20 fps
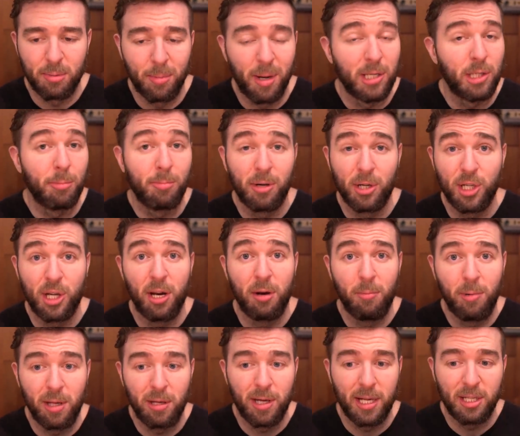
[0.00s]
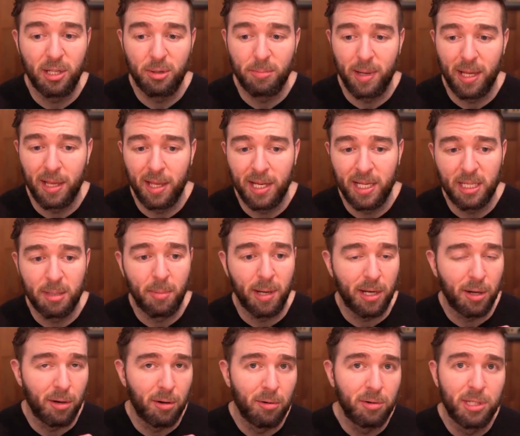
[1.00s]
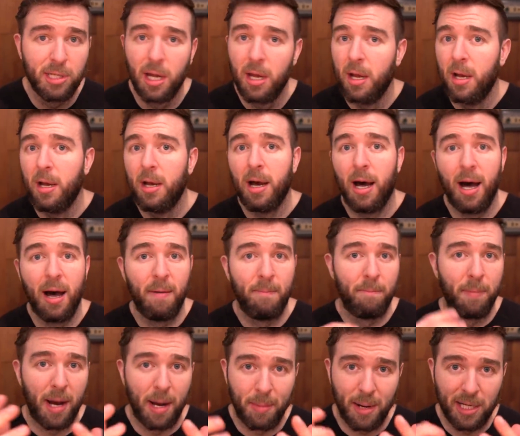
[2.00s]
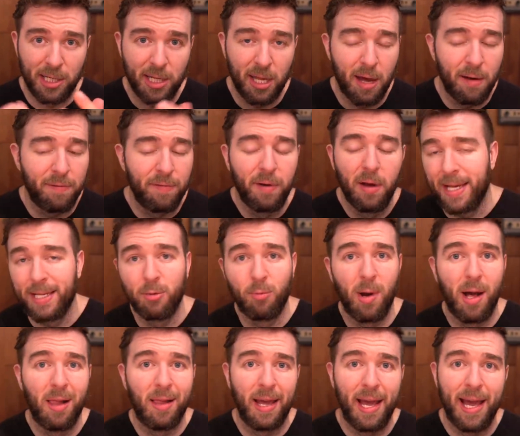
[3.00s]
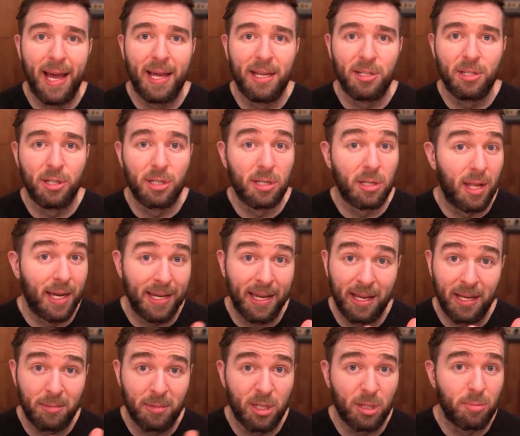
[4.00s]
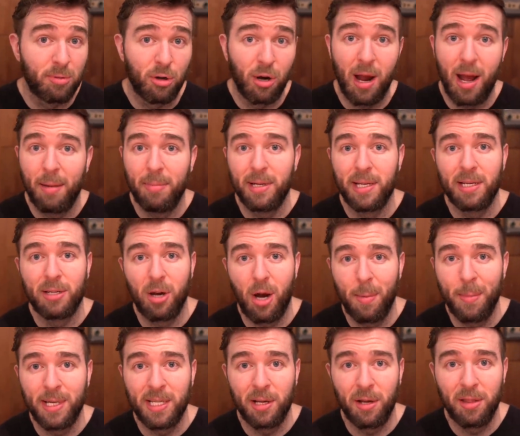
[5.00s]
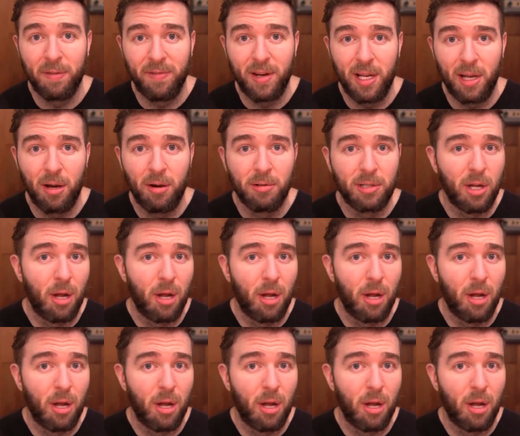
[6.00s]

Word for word: It's much appreciated when you guys use my links, my codes, buy my stuff, as well as just liking and subscribing and commenting on the video.